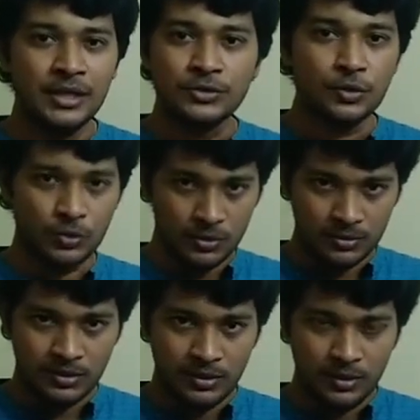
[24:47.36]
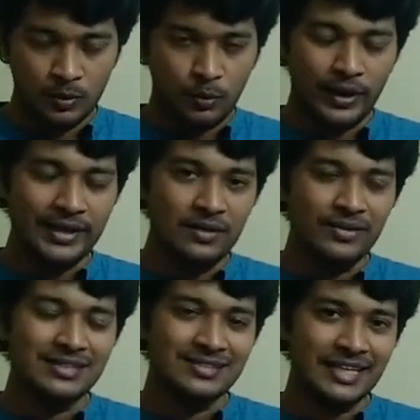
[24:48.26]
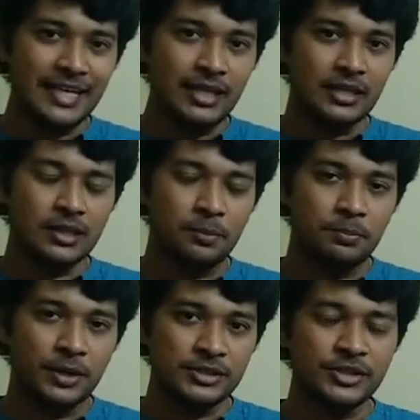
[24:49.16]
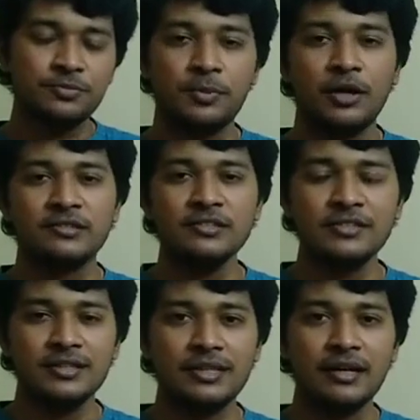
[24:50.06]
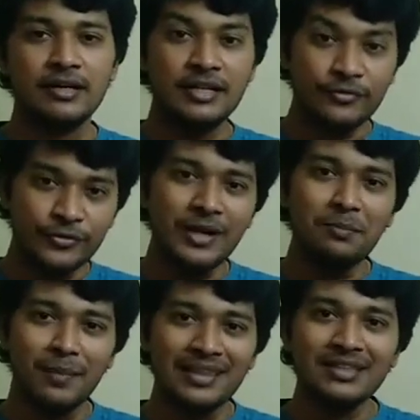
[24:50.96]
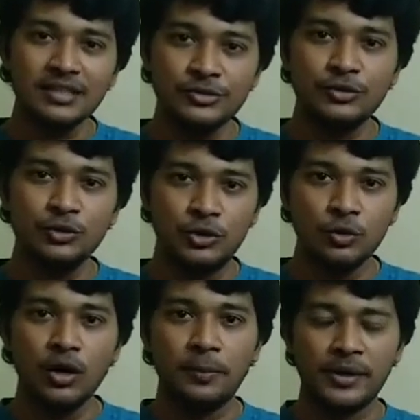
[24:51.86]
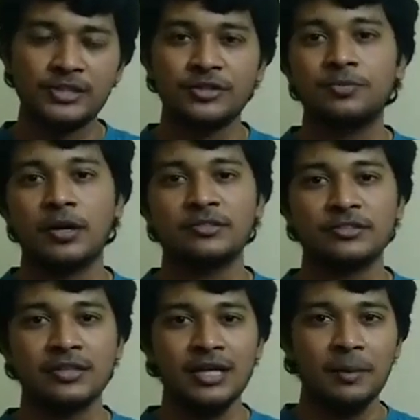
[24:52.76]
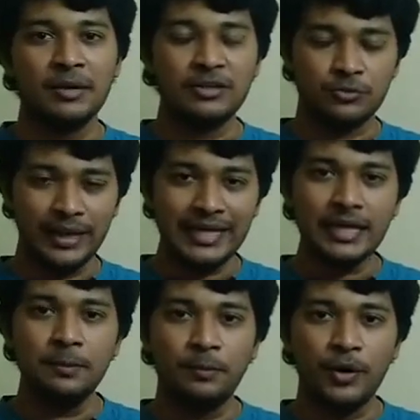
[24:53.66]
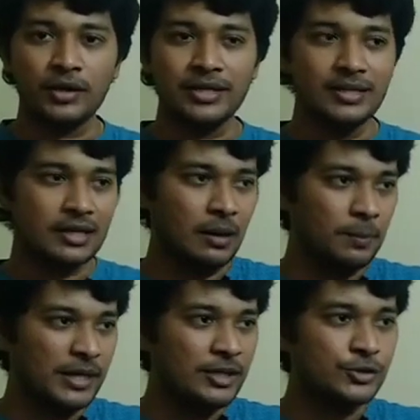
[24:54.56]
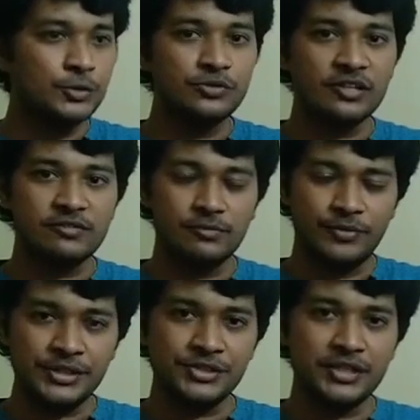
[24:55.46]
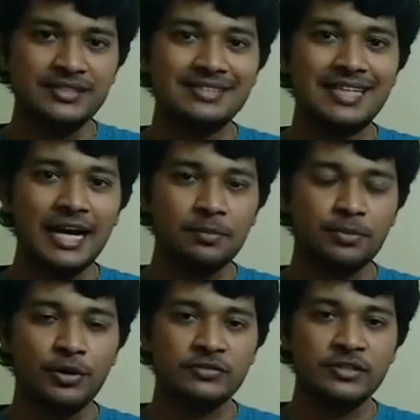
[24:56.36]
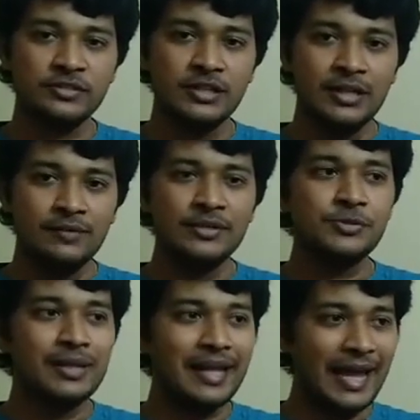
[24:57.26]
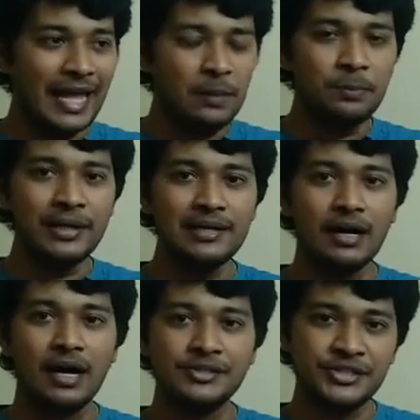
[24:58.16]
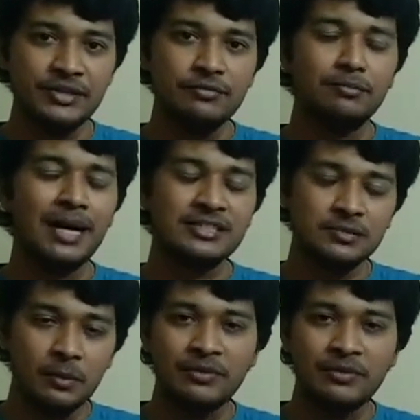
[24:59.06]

So while we see the purchase process, there are different methods to do a purchase process. But it is very important the company chooses which is that process which will help it achieve maximum